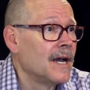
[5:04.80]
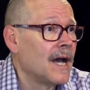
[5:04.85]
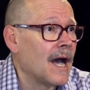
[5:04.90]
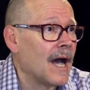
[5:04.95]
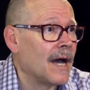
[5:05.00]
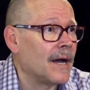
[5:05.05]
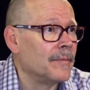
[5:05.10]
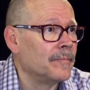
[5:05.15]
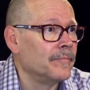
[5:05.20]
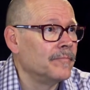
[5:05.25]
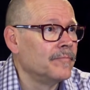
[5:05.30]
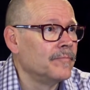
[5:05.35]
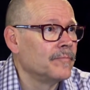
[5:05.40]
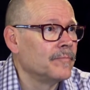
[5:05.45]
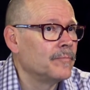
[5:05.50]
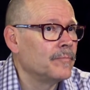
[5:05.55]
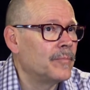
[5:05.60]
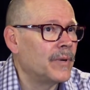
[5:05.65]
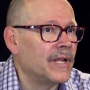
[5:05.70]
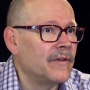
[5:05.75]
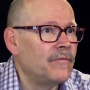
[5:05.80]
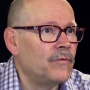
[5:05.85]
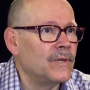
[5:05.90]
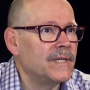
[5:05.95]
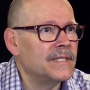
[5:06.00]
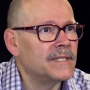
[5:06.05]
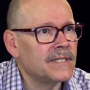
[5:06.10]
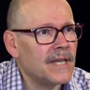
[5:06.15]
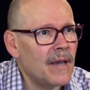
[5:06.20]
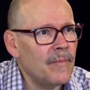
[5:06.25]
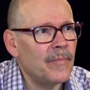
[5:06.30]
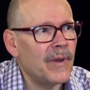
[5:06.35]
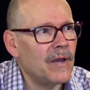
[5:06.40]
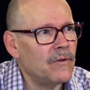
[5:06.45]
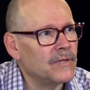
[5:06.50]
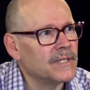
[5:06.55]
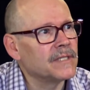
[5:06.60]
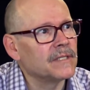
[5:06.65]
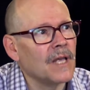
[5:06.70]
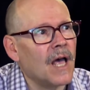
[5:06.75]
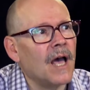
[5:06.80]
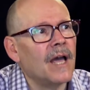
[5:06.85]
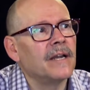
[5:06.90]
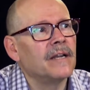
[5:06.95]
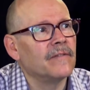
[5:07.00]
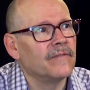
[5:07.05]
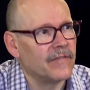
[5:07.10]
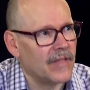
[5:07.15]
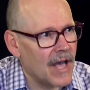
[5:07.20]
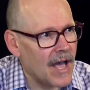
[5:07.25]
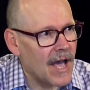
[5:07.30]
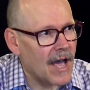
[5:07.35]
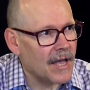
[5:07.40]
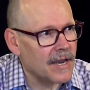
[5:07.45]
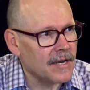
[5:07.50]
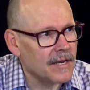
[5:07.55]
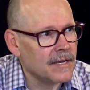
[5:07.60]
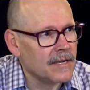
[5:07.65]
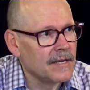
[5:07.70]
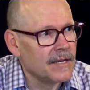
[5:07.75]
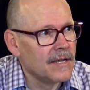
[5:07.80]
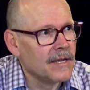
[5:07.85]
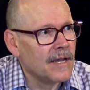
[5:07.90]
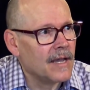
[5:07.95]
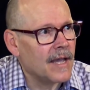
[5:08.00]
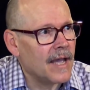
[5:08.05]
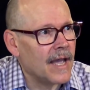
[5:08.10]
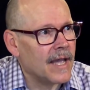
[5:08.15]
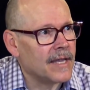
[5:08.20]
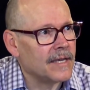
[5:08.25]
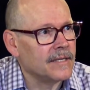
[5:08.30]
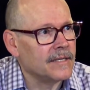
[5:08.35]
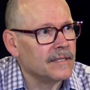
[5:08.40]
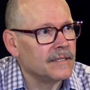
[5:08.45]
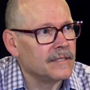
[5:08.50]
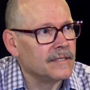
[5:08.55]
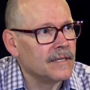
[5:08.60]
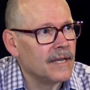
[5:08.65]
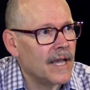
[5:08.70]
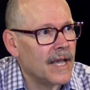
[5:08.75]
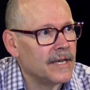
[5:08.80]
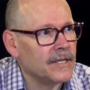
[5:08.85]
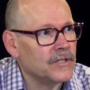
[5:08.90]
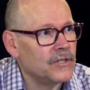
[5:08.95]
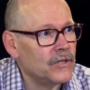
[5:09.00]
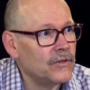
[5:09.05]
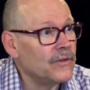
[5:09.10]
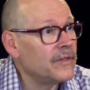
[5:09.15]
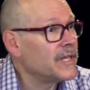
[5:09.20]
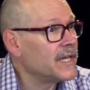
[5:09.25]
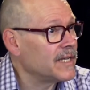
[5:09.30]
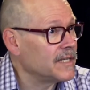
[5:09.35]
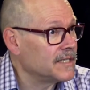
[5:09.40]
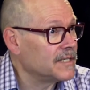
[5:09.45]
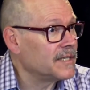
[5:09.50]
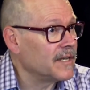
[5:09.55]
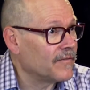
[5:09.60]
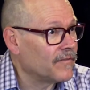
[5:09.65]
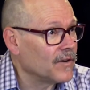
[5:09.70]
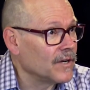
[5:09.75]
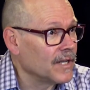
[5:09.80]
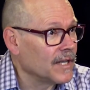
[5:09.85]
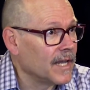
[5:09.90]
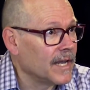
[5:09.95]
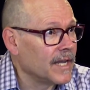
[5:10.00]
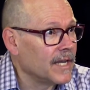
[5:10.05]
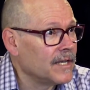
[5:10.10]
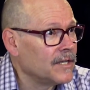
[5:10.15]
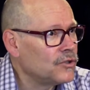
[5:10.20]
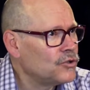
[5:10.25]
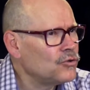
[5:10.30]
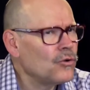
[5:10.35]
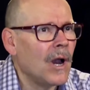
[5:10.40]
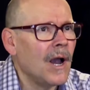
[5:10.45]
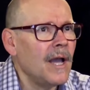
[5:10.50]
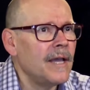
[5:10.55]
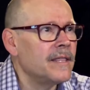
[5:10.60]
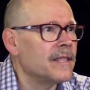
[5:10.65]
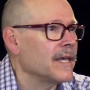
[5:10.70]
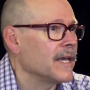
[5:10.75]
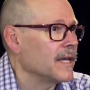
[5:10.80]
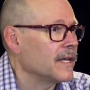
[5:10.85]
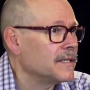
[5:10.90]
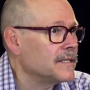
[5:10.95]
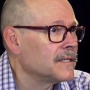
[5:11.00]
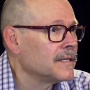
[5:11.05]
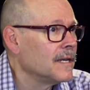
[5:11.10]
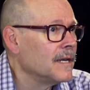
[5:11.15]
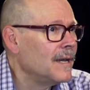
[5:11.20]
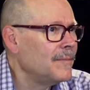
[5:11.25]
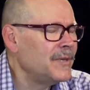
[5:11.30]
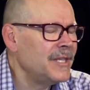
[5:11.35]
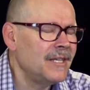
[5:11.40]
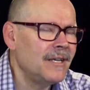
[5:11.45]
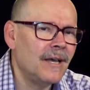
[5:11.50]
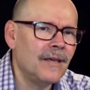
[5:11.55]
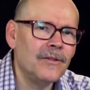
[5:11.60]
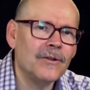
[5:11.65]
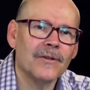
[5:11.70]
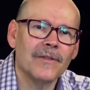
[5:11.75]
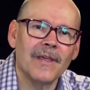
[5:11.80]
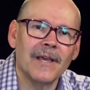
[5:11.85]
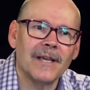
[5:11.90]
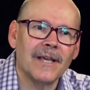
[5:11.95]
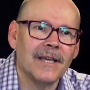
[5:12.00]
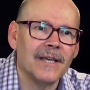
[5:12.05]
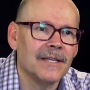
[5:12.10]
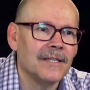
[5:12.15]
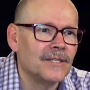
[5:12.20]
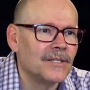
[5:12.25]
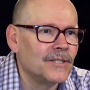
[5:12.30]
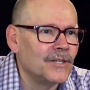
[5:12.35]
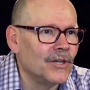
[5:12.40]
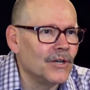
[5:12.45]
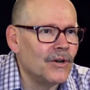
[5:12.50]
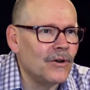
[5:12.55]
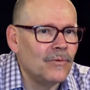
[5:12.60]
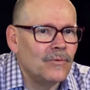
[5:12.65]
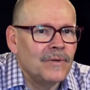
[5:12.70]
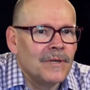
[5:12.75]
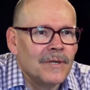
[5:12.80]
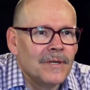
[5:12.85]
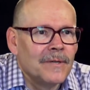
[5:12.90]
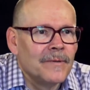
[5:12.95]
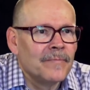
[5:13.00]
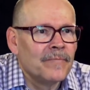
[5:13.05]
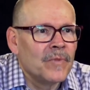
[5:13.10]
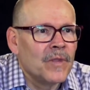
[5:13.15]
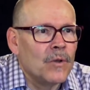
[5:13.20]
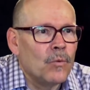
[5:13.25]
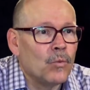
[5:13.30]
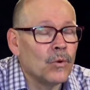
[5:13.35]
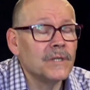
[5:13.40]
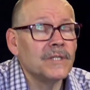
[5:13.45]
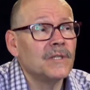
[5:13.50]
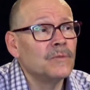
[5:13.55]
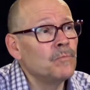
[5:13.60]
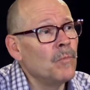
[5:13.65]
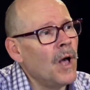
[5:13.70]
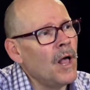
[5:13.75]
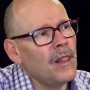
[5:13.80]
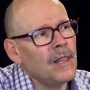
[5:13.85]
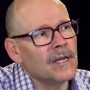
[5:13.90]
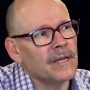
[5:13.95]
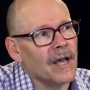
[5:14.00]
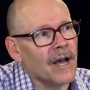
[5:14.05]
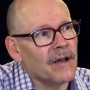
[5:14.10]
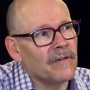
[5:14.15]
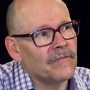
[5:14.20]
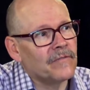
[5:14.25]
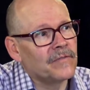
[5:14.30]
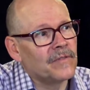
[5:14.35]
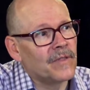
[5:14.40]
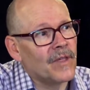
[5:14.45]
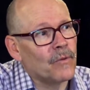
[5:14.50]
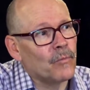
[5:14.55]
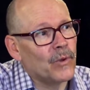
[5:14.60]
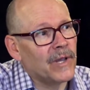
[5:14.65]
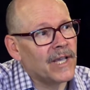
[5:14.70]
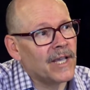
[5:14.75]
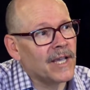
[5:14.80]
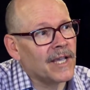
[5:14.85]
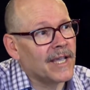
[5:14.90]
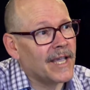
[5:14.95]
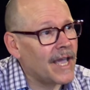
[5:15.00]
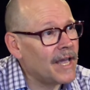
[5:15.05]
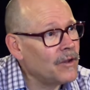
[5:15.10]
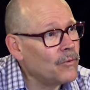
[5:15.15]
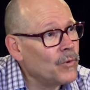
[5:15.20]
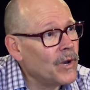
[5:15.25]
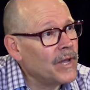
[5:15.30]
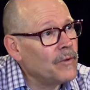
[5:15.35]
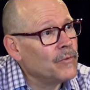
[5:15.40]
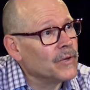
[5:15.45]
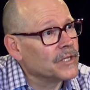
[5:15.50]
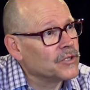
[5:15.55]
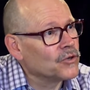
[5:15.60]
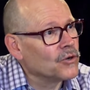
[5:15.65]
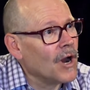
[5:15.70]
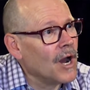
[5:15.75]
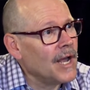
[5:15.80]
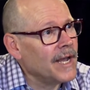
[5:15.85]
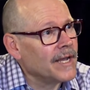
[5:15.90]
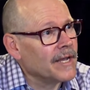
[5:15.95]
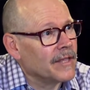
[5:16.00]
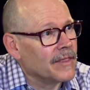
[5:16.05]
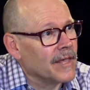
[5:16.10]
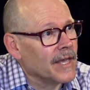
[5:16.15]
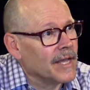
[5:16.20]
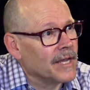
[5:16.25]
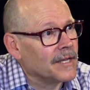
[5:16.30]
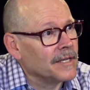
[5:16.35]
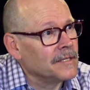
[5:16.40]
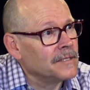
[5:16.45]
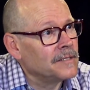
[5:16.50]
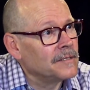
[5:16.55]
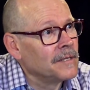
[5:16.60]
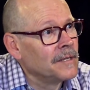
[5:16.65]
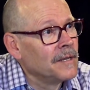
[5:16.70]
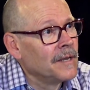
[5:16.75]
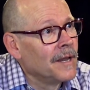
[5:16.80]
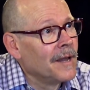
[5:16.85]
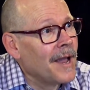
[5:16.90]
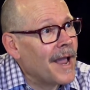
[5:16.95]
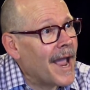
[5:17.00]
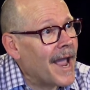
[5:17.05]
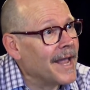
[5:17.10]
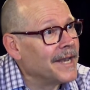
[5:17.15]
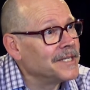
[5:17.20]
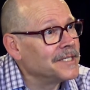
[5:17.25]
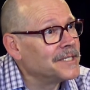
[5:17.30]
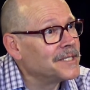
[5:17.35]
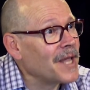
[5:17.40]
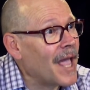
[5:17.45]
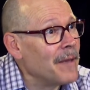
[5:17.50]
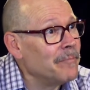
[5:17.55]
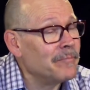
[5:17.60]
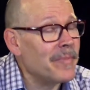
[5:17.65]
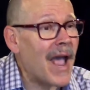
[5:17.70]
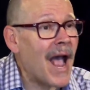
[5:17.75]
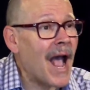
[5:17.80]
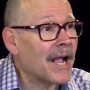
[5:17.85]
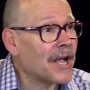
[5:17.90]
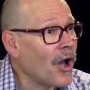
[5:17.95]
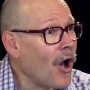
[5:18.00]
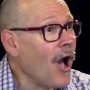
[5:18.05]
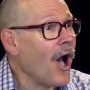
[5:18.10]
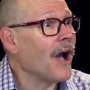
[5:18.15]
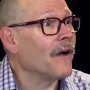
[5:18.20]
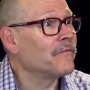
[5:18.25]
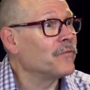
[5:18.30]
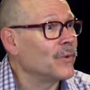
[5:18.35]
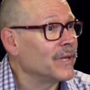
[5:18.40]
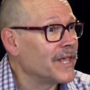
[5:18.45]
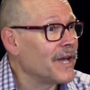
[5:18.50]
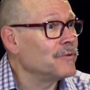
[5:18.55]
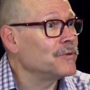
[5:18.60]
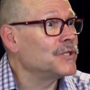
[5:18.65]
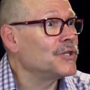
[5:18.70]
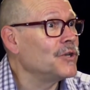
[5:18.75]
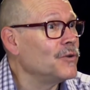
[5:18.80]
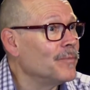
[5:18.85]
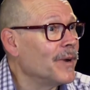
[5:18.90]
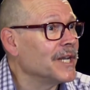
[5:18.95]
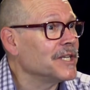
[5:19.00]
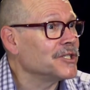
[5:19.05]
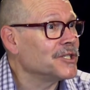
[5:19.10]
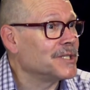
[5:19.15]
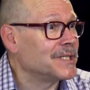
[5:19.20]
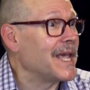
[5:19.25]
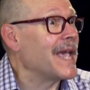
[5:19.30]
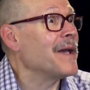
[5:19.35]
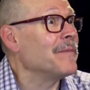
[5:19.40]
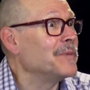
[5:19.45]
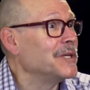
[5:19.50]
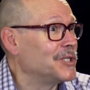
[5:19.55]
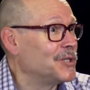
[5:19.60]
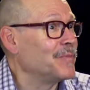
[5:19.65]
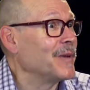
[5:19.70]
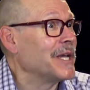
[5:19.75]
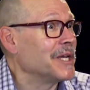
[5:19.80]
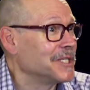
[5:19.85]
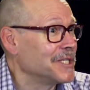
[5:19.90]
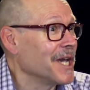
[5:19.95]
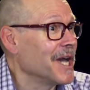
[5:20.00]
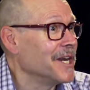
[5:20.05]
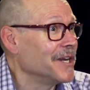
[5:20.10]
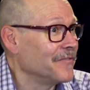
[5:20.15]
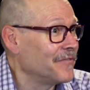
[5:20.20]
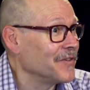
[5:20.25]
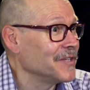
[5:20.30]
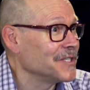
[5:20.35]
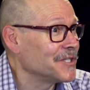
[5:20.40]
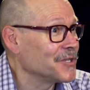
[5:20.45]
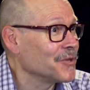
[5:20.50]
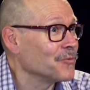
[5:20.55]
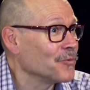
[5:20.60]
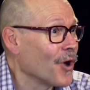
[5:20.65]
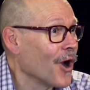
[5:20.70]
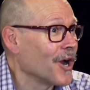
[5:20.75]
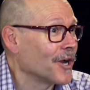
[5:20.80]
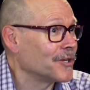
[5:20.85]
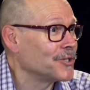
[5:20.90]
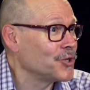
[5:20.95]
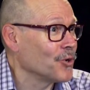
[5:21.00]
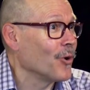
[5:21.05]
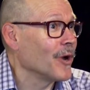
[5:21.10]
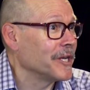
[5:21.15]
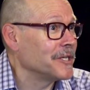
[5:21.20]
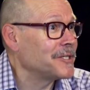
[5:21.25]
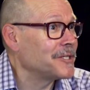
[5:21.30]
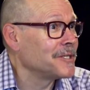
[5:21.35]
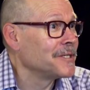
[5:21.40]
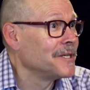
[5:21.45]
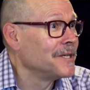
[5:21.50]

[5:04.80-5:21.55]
But if we step outside of that and do things differently. Try things. I mean, the other thing is, you know, we're small enough that we can get away with trying things and back off without too much damage being done if it's the wrong choice.